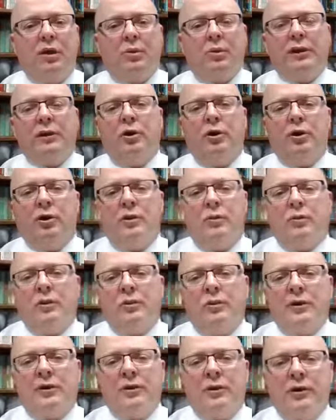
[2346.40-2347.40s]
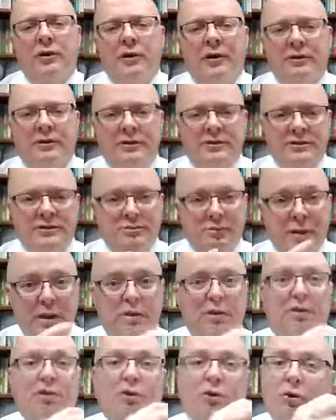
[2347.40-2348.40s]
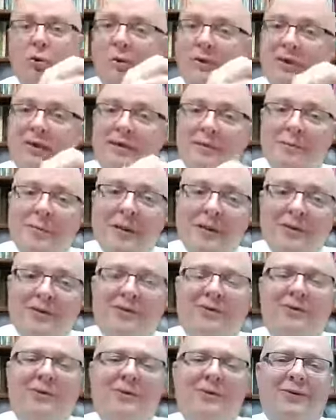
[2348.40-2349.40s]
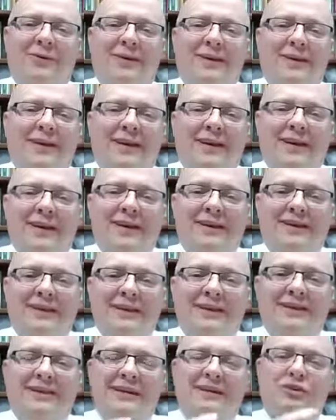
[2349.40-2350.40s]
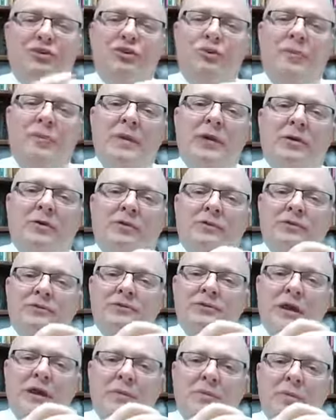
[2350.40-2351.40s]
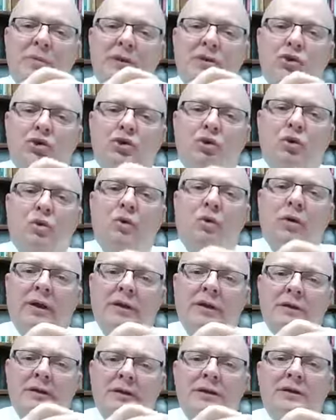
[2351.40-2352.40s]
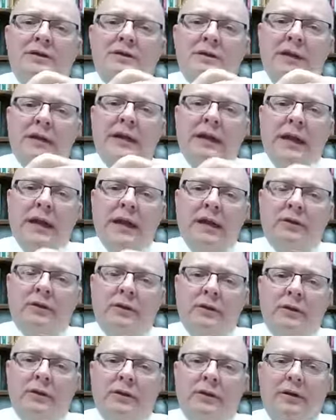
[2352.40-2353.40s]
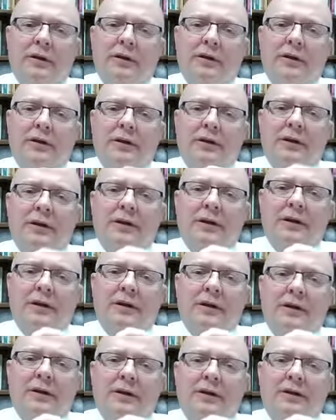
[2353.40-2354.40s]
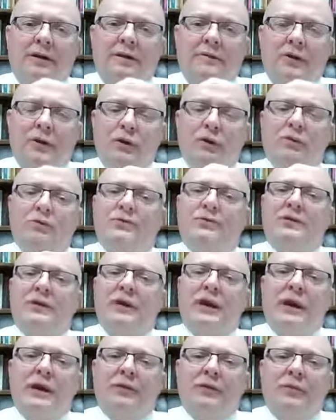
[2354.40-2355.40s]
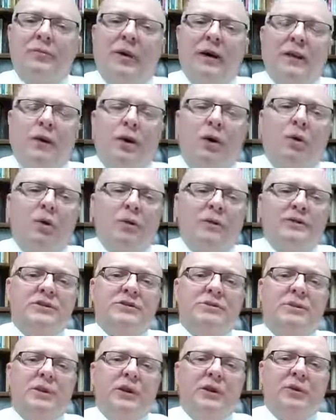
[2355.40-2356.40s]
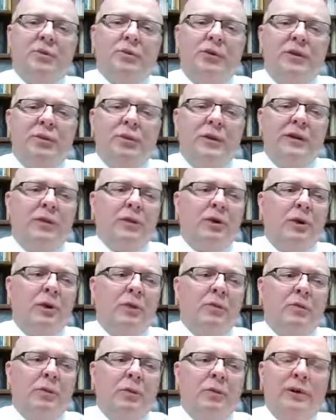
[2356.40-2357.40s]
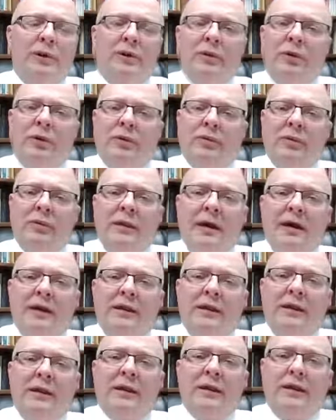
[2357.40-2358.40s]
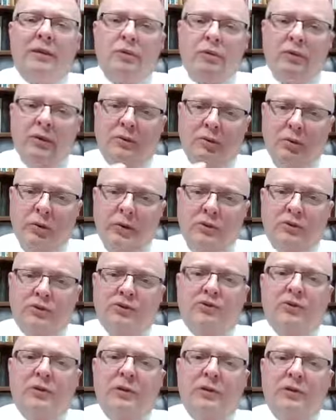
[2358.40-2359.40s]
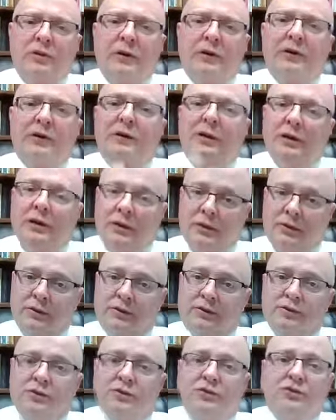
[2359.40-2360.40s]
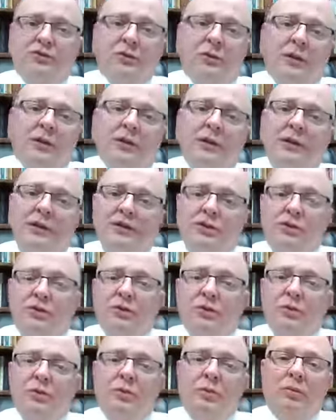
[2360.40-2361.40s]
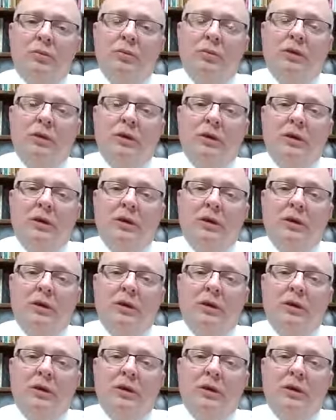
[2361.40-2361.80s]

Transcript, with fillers: What do we learn when we look at this miracle within a miracle? These two miracles that have been joined together, fused together by the Holy Spirit. What do we learn? Well, we learn that when we're struggling, others are struggling too.